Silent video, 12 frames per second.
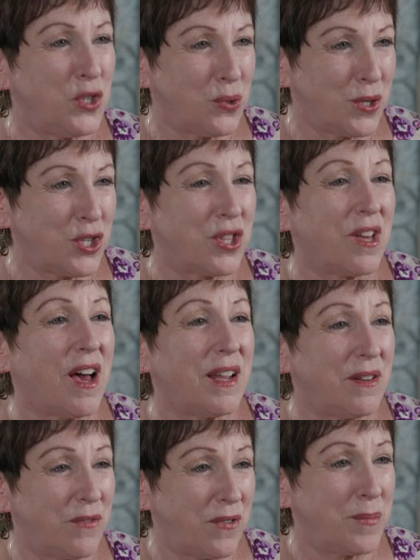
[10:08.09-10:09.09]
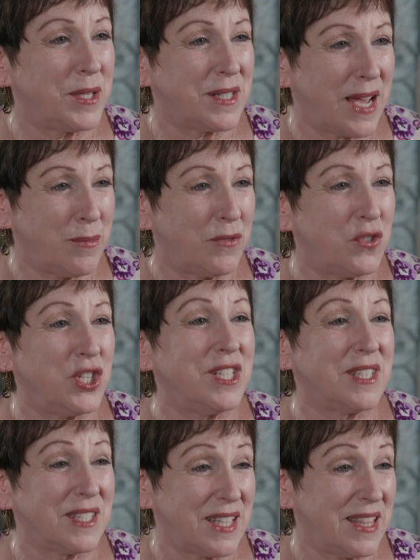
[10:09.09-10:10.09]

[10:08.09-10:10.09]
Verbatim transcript: Jewish thought from the time of Jesus,